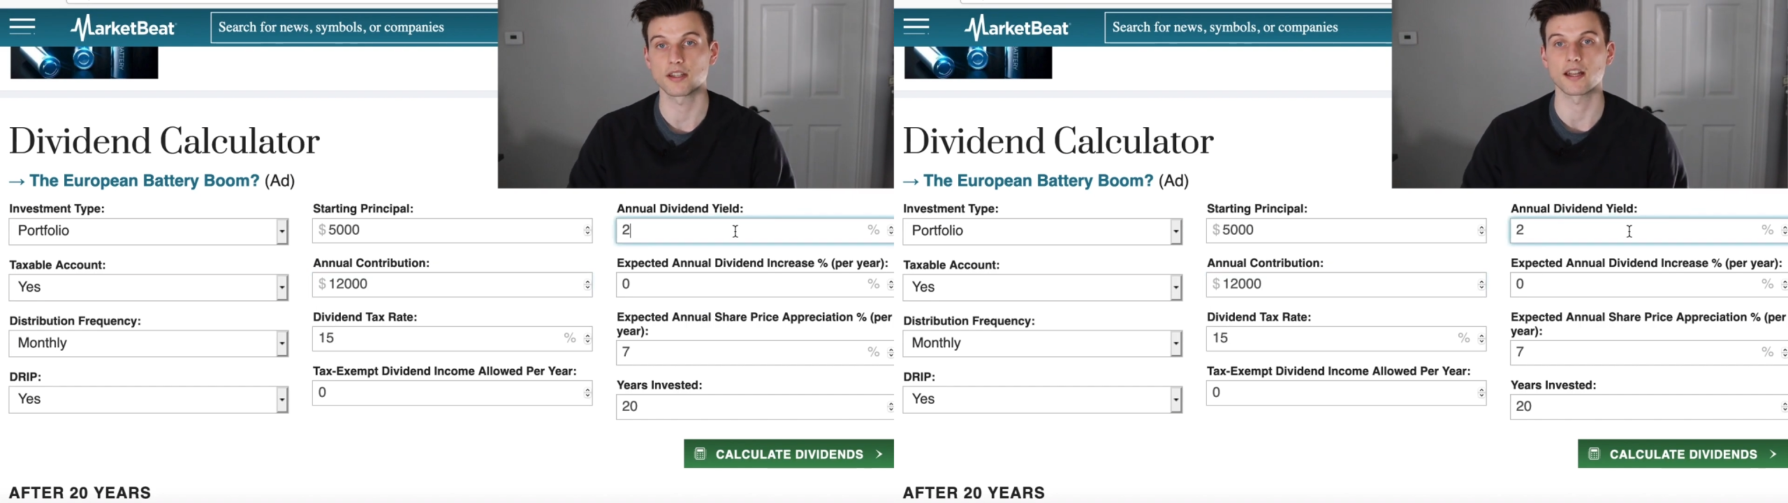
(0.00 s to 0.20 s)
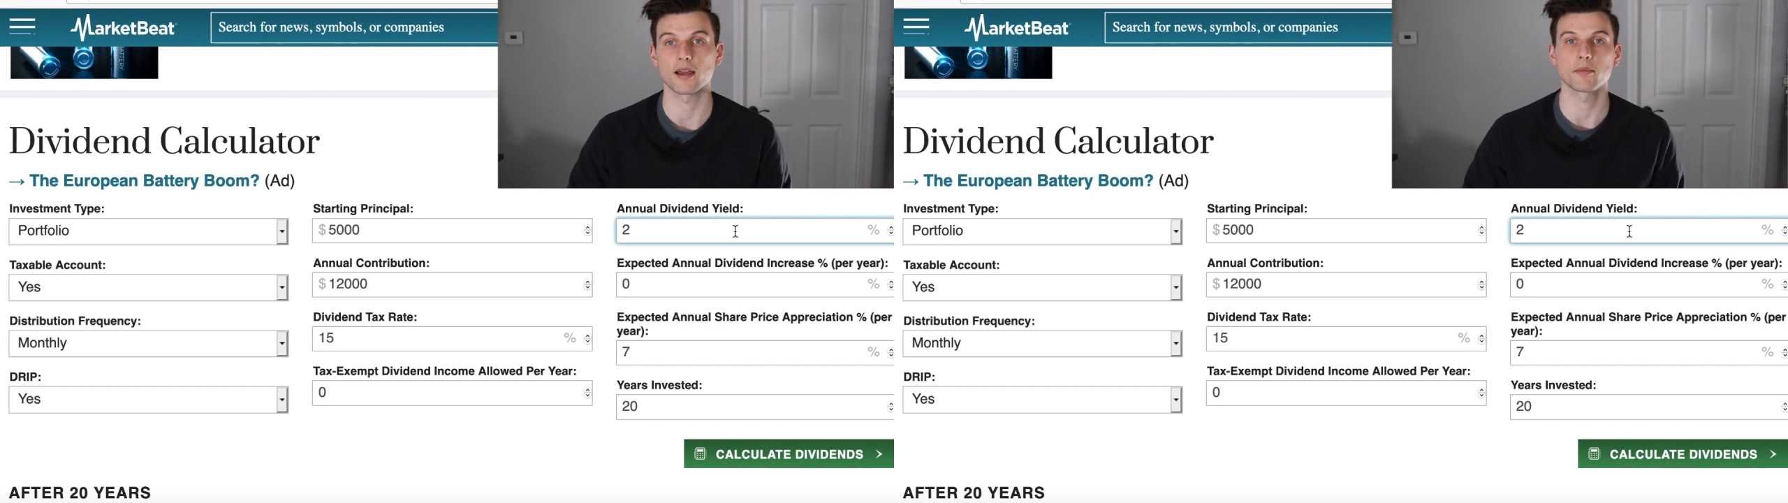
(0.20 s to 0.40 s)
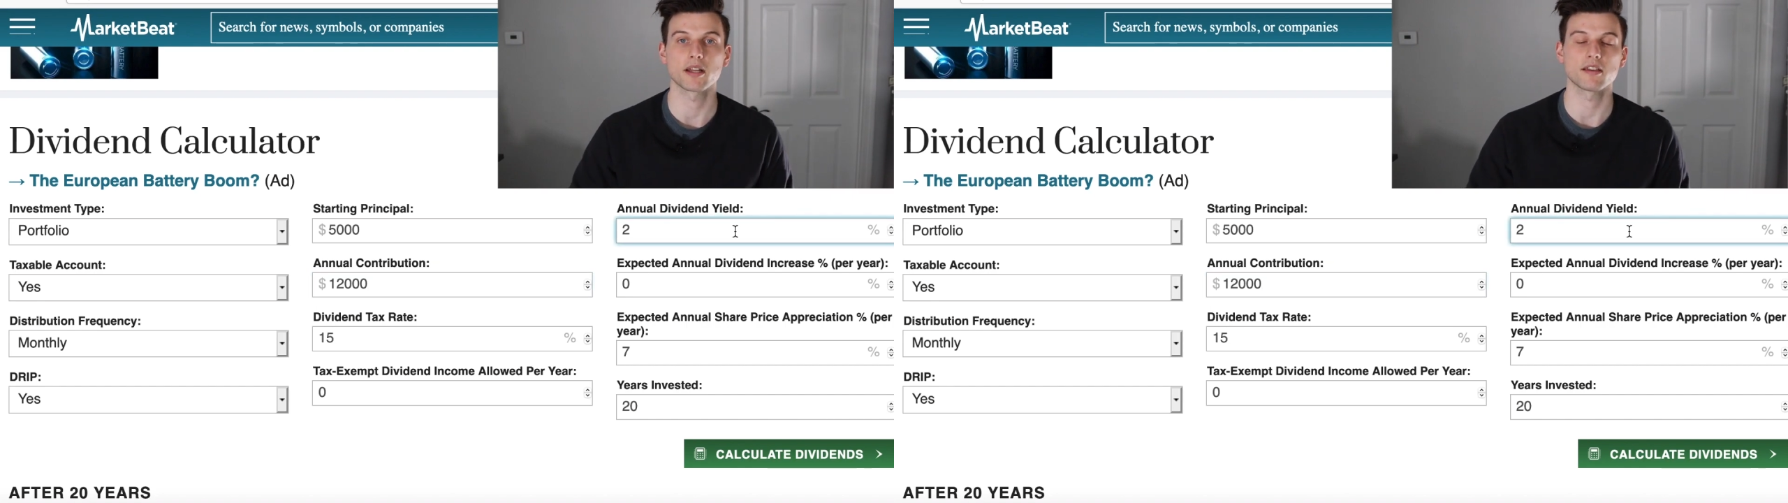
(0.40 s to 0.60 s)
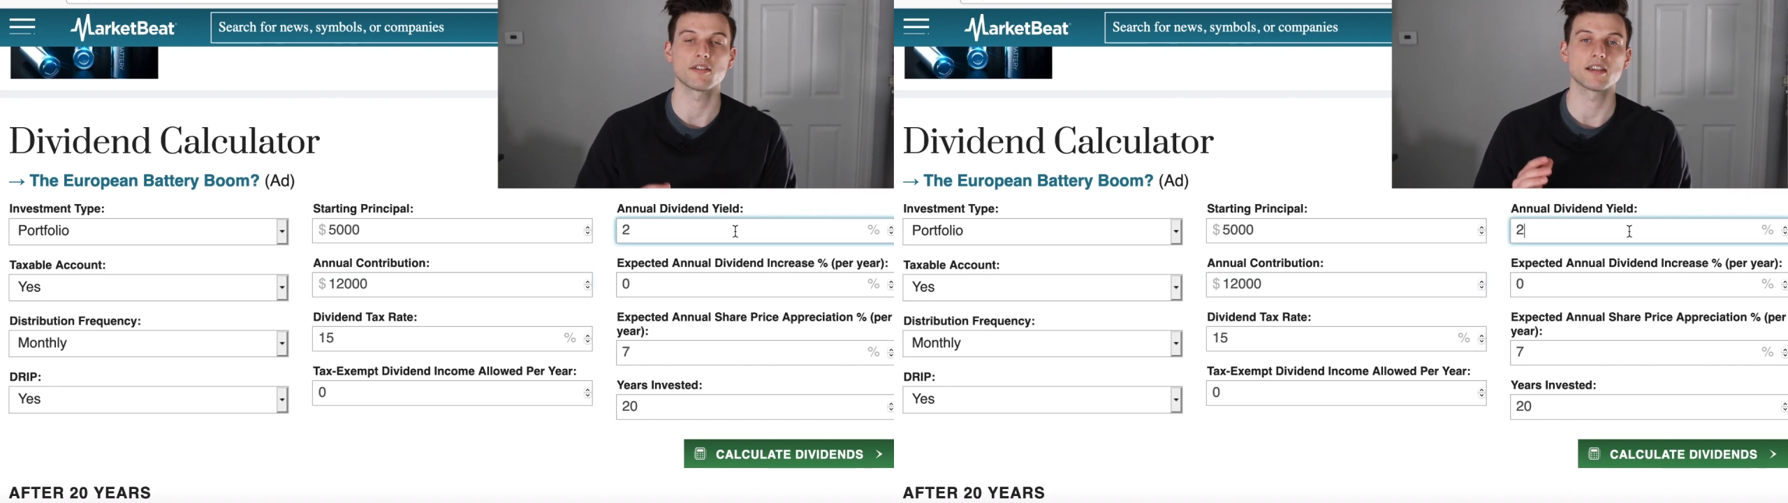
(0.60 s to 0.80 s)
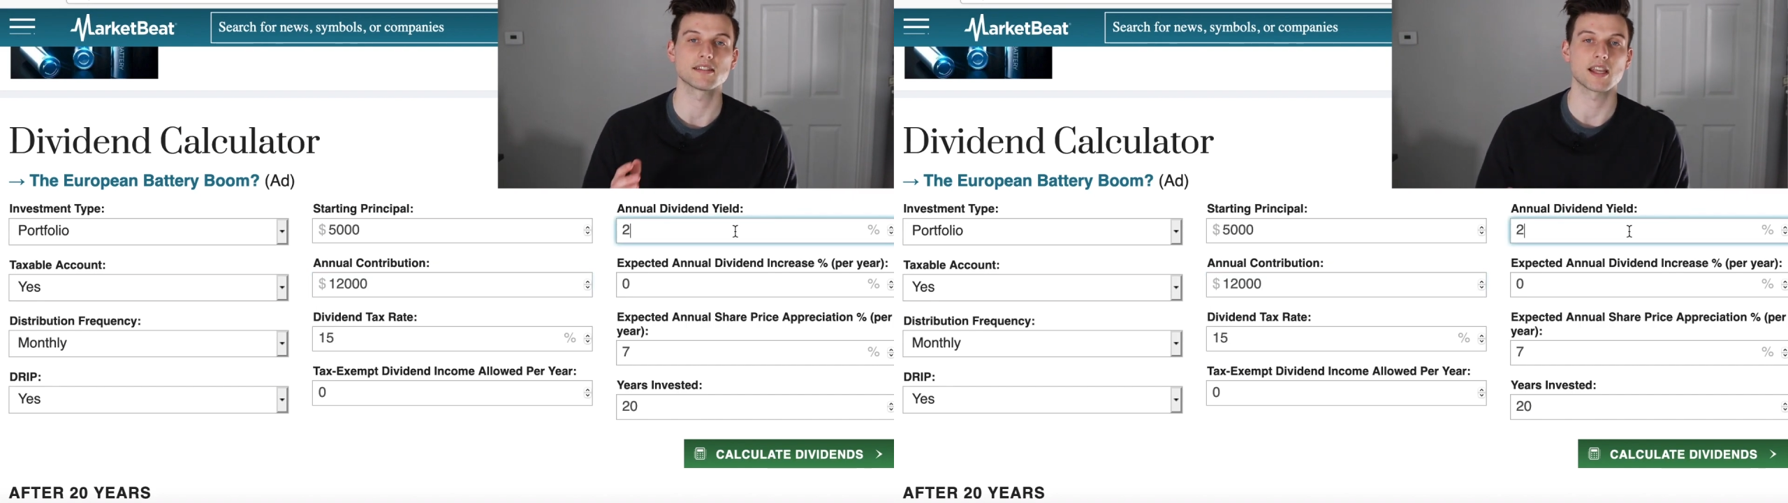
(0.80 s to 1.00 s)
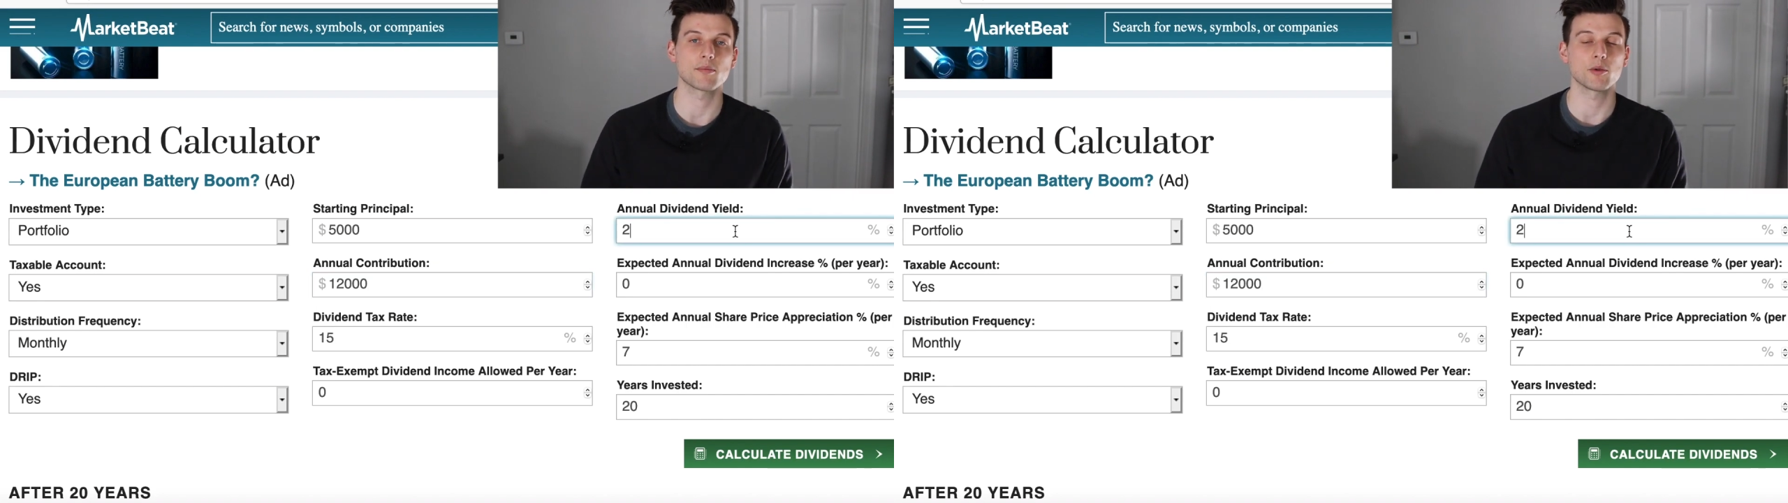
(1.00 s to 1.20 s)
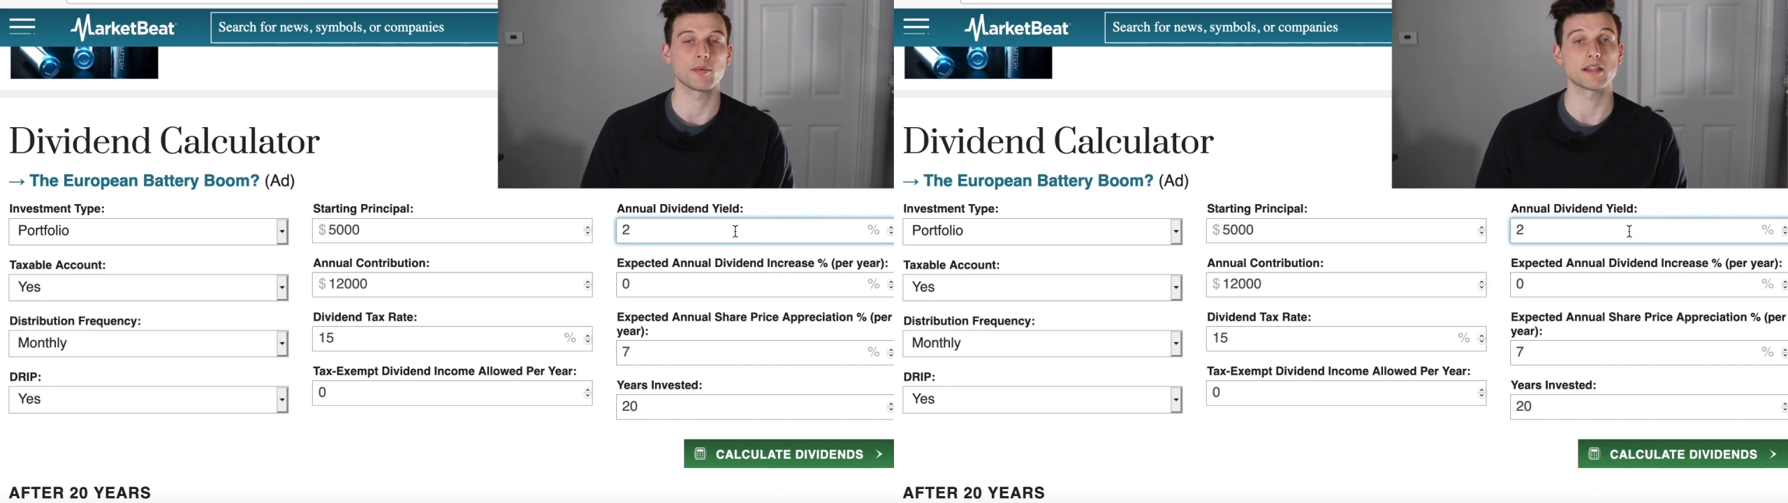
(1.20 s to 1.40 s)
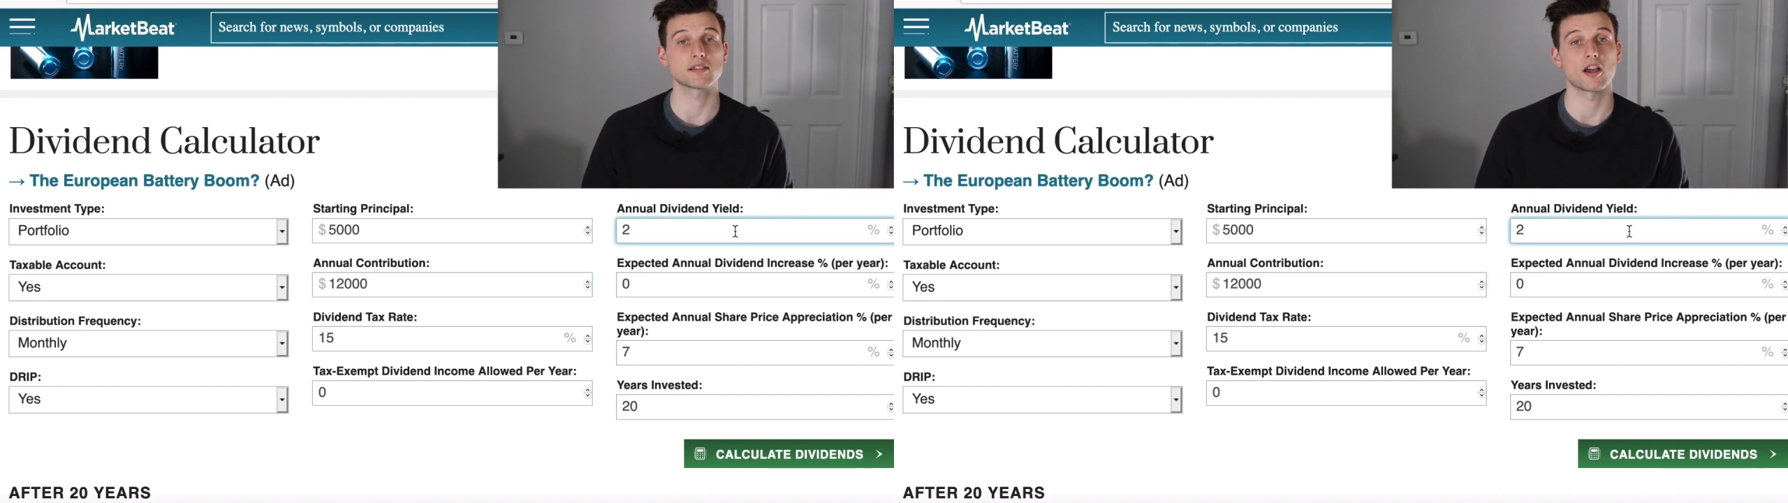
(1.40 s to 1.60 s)
and I'm going to give the example
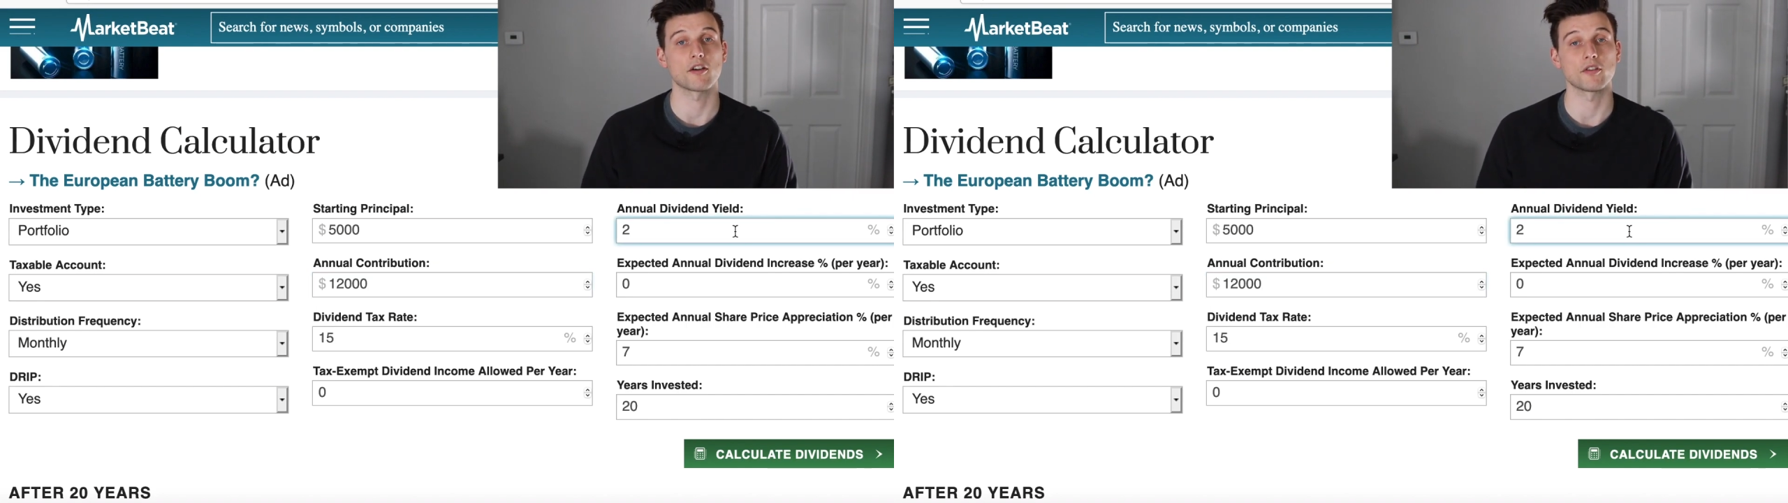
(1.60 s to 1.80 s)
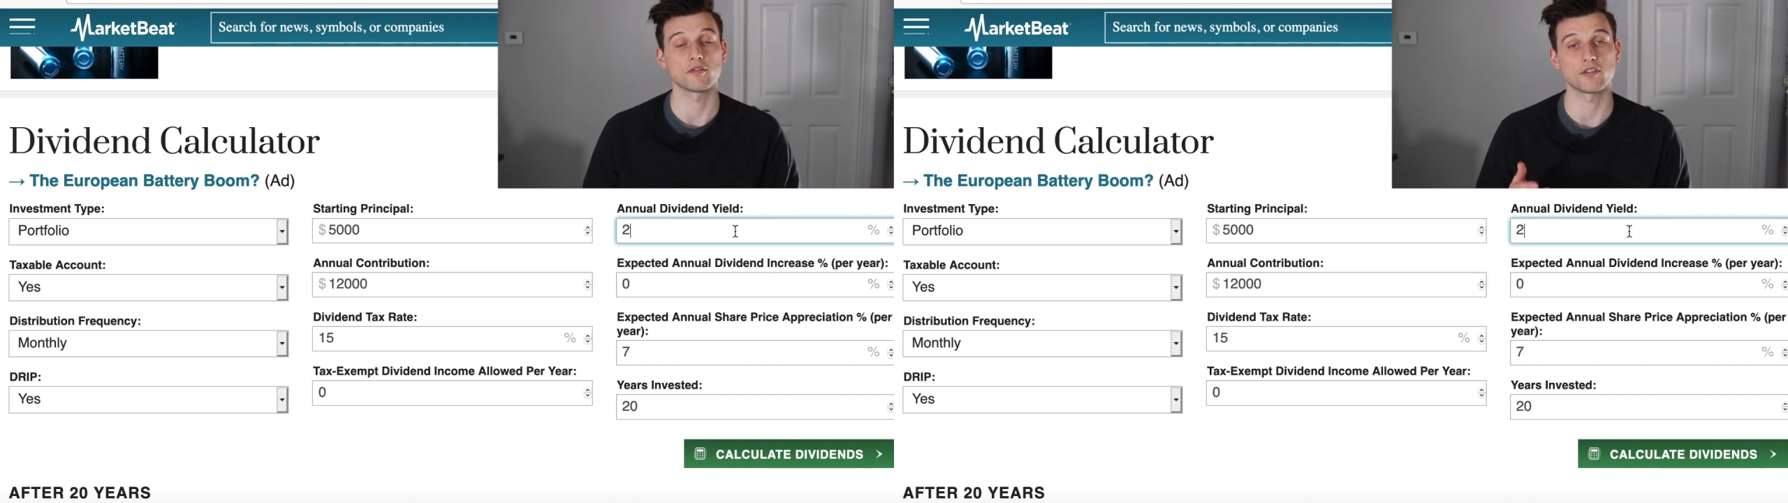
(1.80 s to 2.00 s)
based off of